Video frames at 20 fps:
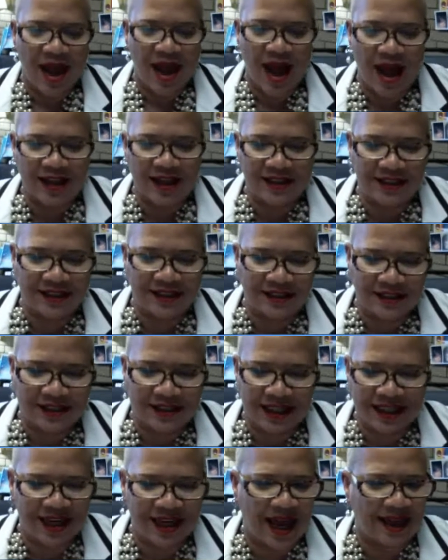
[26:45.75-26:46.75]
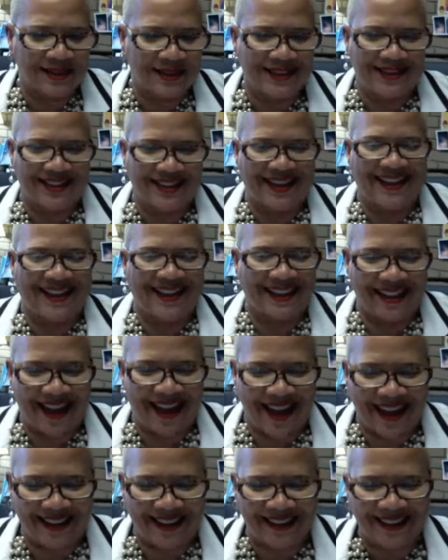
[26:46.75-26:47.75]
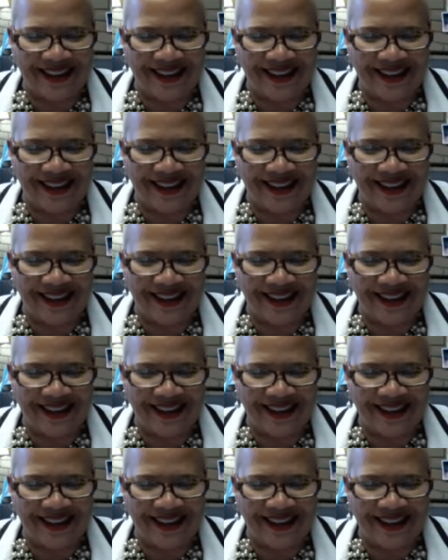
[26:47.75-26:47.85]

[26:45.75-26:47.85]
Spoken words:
I did not see that